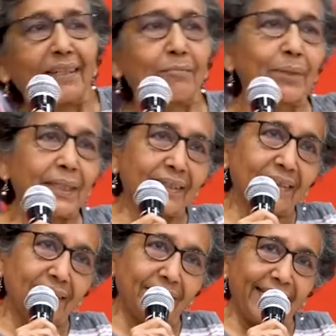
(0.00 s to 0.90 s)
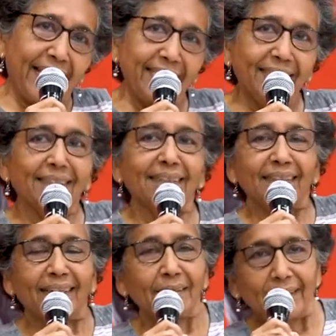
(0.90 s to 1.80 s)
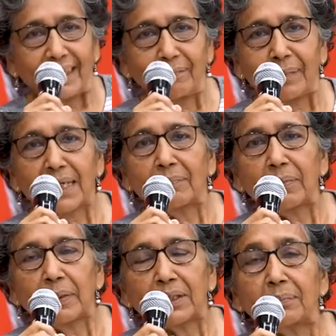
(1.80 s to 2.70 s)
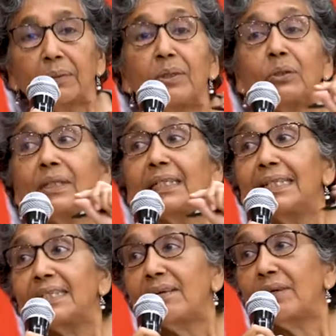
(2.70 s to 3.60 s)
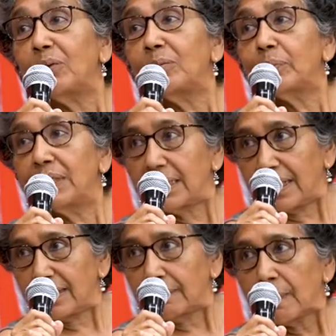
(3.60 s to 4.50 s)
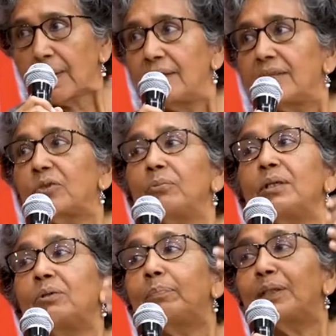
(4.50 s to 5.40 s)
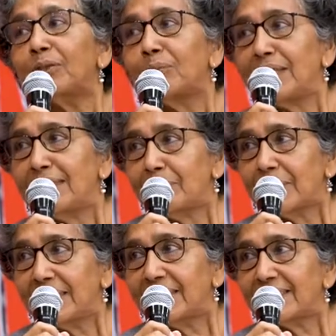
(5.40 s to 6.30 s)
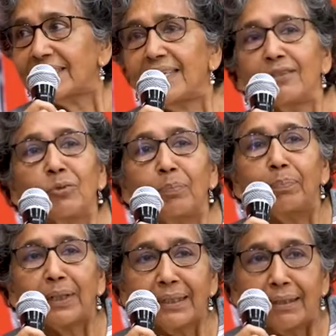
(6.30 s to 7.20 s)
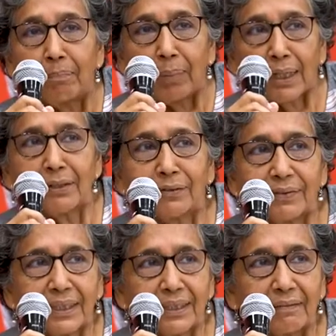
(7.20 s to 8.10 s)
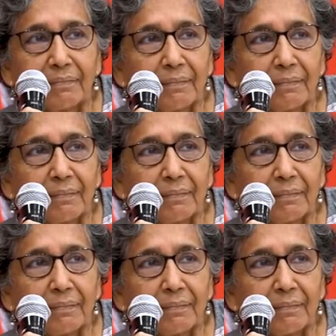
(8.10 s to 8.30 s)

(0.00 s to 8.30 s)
and bring the galleys and make up the pages. But we could at least have our own print line. So we could persuade a printer saying, you print the bulk of it,